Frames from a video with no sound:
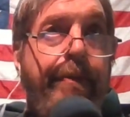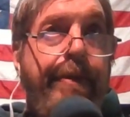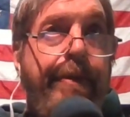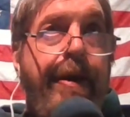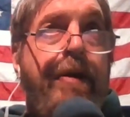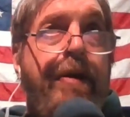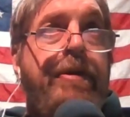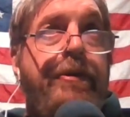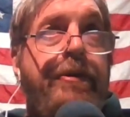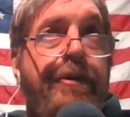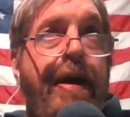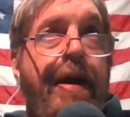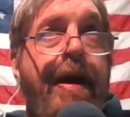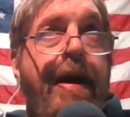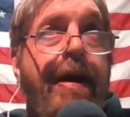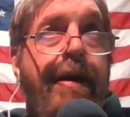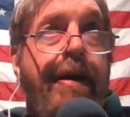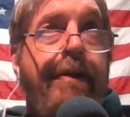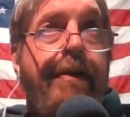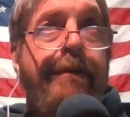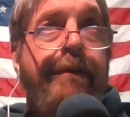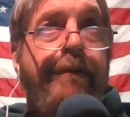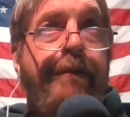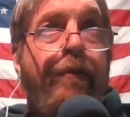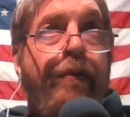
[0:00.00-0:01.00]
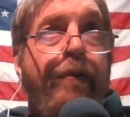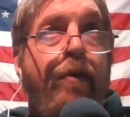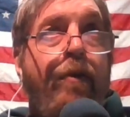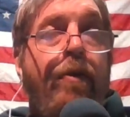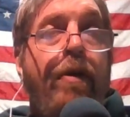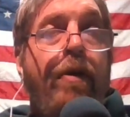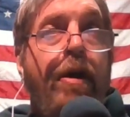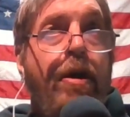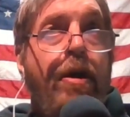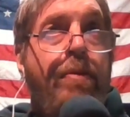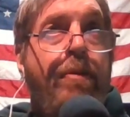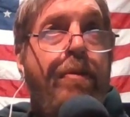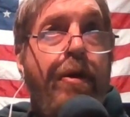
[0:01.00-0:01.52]
They're designed for
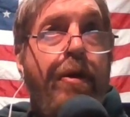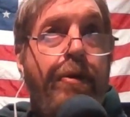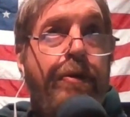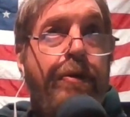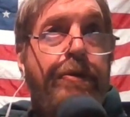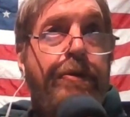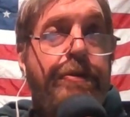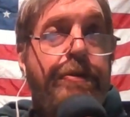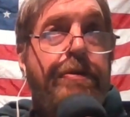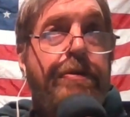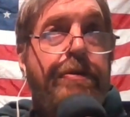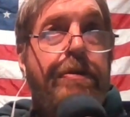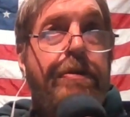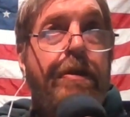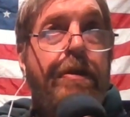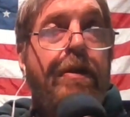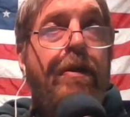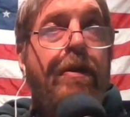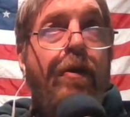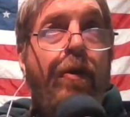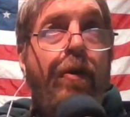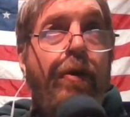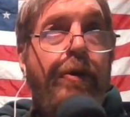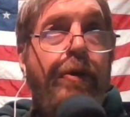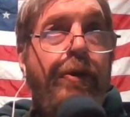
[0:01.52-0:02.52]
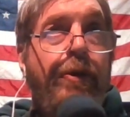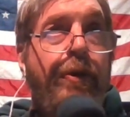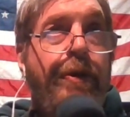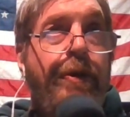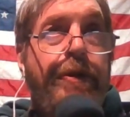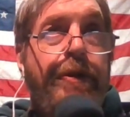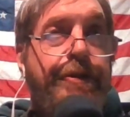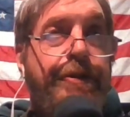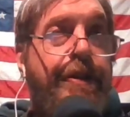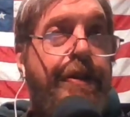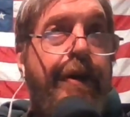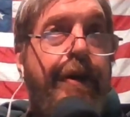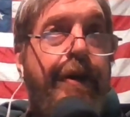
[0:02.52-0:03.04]
homeowners or
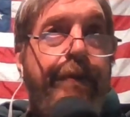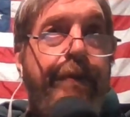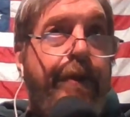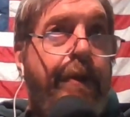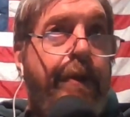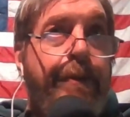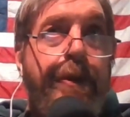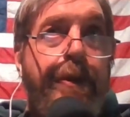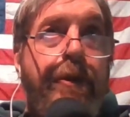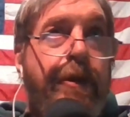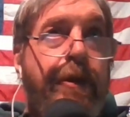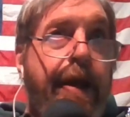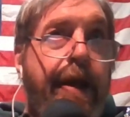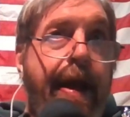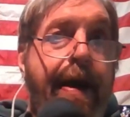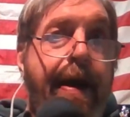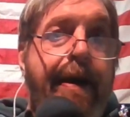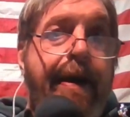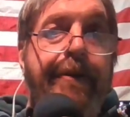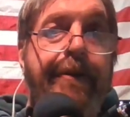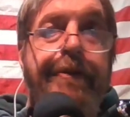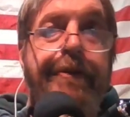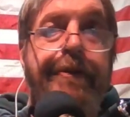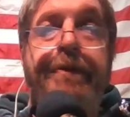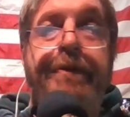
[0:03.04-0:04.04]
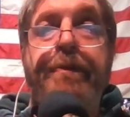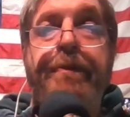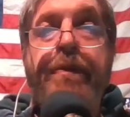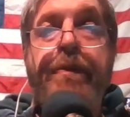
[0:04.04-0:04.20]
do-it-yourself computer guys